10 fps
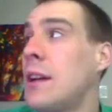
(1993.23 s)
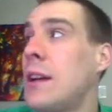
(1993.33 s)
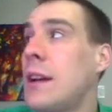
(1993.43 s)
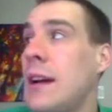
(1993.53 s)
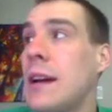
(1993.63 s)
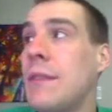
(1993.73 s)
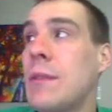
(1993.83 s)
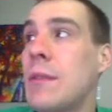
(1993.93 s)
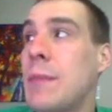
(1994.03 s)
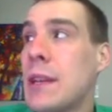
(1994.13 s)
If you
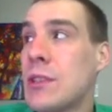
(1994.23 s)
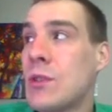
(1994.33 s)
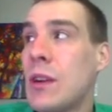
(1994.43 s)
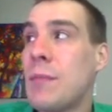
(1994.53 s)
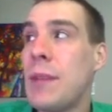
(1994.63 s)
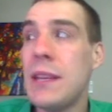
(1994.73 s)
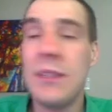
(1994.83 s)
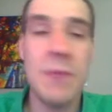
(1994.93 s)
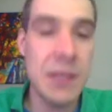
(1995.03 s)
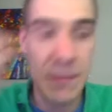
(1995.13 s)
want to make a strong base,
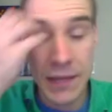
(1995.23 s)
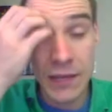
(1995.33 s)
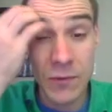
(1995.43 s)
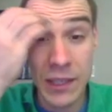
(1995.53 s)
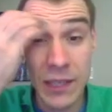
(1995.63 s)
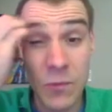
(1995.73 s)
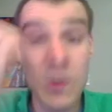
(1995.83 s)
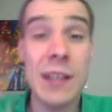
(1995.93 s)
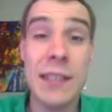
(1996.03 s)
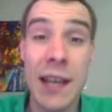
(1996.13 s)
you want something that really
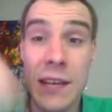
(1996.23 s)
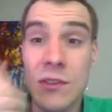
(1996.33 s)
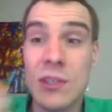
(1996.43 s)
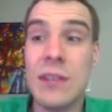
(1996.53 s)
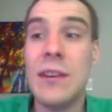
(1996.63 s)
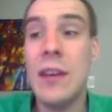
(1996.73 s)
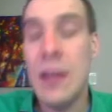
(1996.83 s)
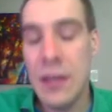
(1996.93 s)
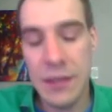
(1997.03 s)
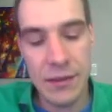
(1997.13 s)
wants hydrogen.
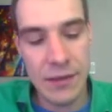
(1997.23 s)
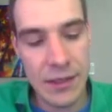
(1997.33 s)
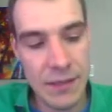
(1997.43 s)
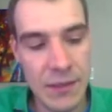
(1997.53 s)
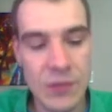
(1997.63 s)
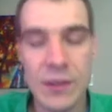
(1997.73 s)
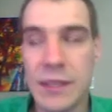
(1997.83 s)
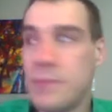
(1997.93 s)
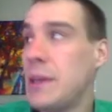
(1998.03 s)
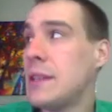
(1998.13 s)
So some of the
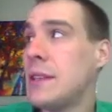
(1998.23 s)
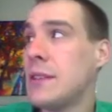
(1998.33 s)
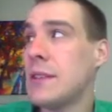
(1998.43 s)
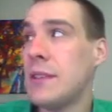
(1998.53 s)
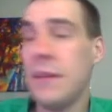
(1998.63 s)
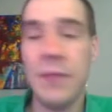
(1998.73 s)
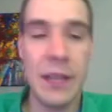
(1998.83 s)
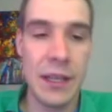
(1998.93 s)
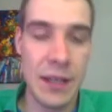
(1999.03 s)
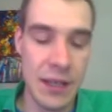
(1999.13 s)
strongest bases are stuff
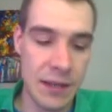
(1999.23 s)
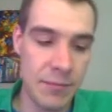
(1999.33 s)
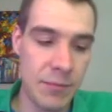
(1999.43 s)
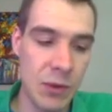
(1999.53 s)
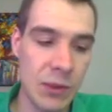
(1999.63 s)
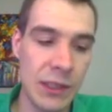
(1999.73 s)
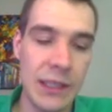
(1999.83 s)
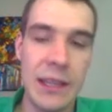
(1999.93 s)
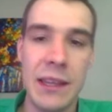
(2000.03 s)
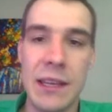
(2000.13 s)
like butyl
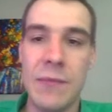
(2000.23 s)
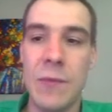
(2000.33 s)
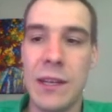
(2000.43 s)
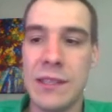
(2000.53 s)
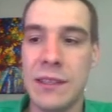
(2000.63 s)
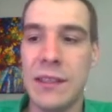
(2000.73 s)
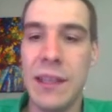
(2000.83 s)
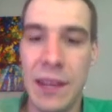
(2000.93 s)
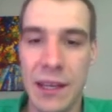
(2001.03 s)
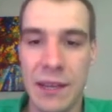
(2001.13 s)
lithium, where it's
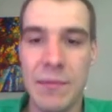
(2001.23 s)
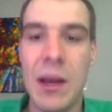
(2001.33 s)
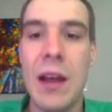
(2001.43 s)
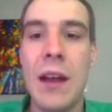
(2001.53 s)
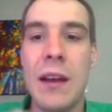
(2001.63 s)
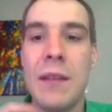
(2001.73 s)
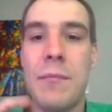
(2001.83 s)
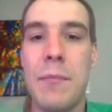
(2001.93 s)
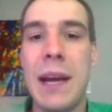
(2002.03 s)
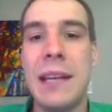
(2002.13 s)
lithium
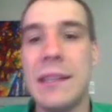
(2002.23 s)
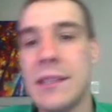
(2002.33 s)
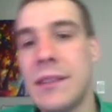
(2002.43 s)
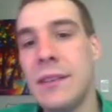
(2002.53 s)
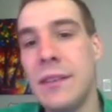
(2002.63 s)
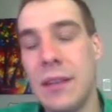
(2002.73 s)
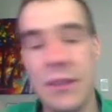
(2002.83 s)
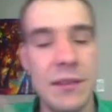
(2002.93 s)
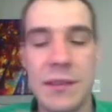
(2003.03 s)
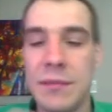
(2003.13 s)
minus.
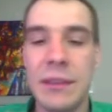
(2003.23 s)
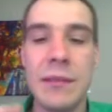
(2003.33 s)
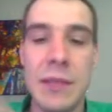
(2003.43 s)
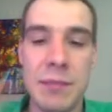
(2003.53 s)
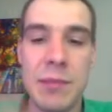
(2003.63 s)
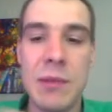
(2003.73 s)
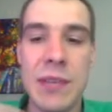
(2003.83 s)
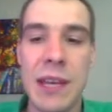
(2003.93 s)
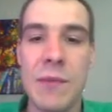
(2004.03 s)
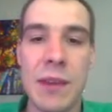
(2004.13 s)
It's
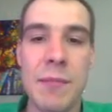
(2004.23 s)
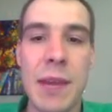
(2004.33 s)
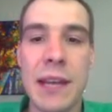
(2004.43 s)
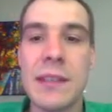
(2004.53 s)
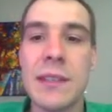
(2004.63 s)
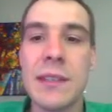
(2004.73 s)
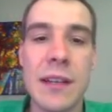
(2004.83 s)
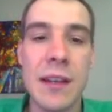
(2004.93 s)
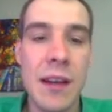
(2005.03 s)
butane with a minus on it.